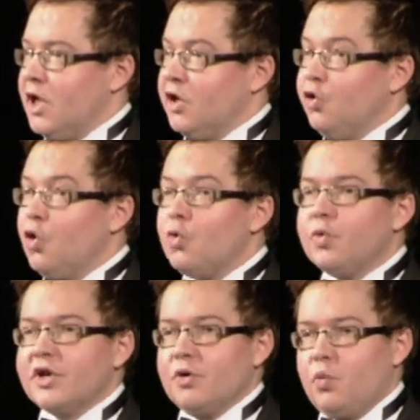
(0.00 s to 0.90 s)
nor
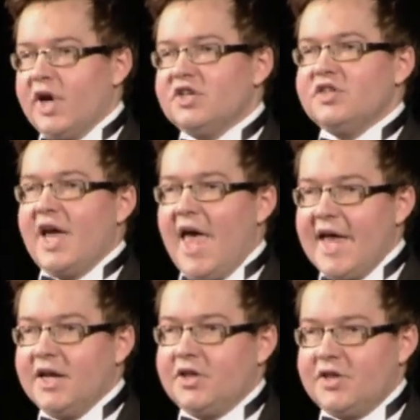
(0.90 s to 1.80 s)
would I wish
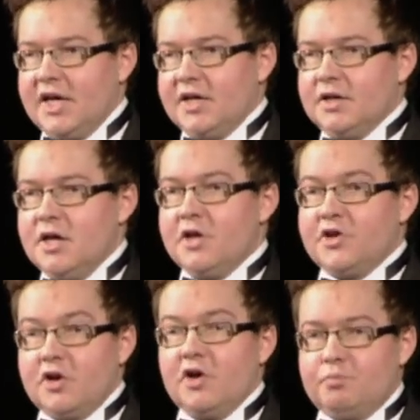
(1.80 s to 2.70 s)
anything
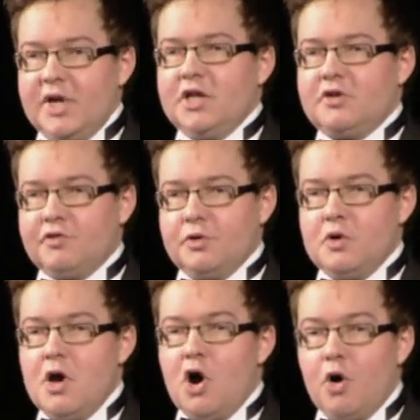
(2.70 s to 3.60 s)
that I've been through
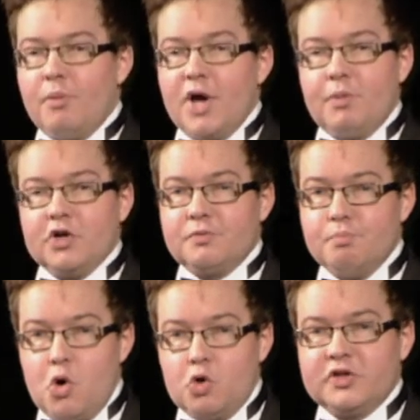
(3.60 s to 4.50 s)
on my most
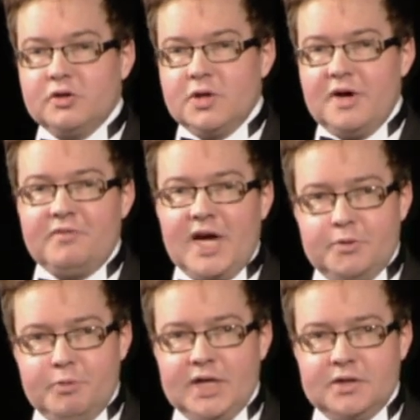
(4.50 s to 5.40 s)
mortal of
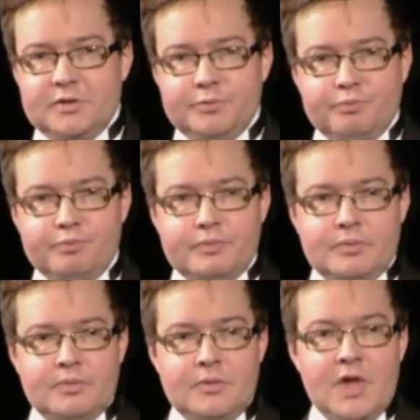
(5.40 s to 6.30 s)
enemies.
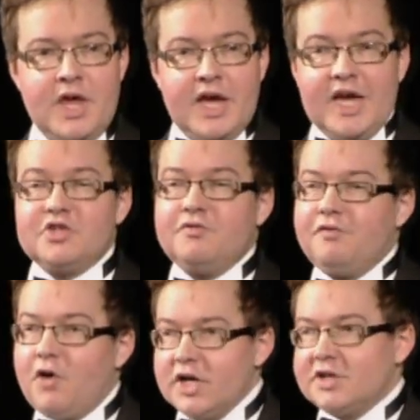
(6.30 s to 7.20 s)
It's
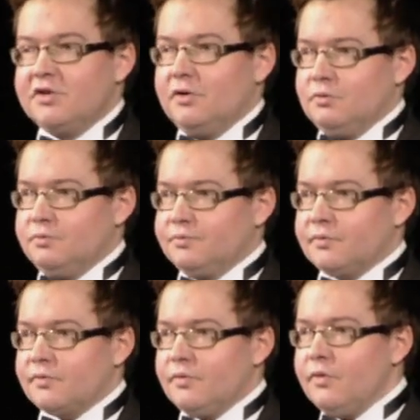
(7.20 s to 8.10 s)
vital
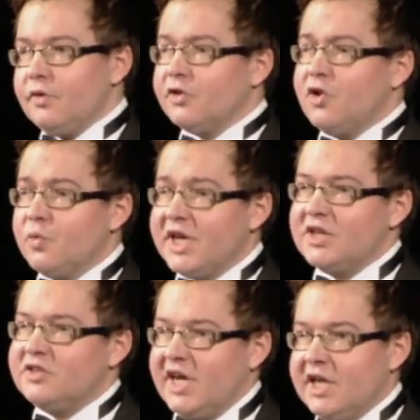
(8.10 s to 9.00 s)
that we
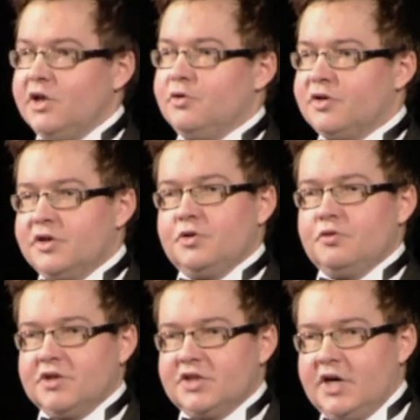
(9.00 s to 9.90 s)
continue to do
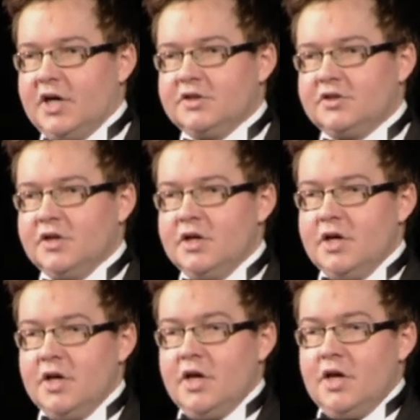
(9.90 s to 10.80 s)
the research
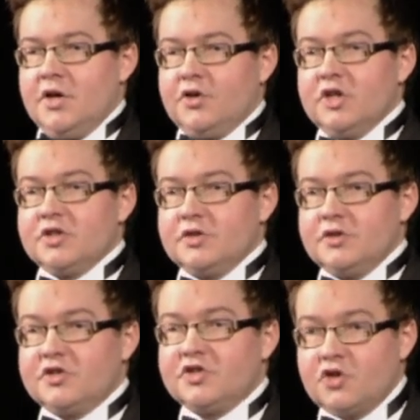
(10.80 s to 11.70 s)
that
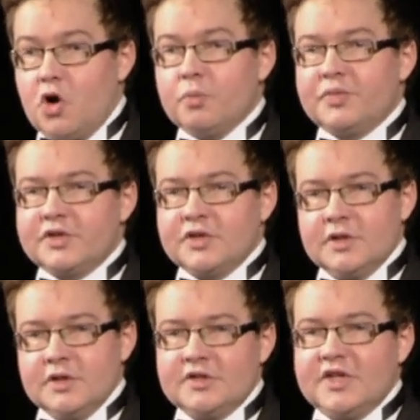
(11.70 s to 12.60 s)
stops
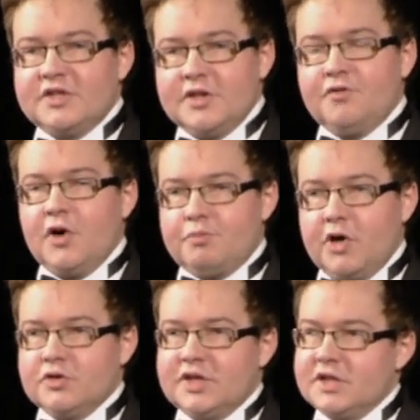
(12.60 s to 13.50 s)
cystic
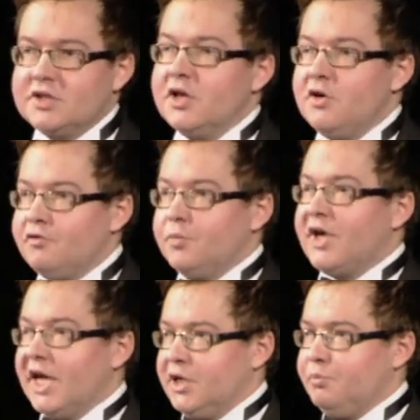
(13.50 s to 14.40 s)
fibrosis from
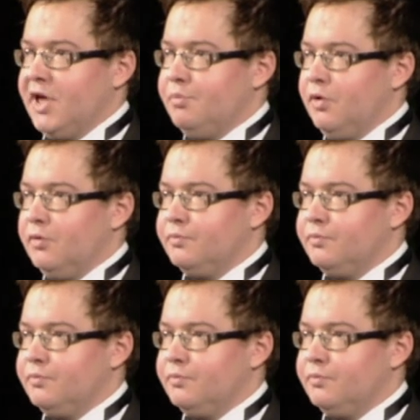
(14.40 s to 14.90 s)
killing people.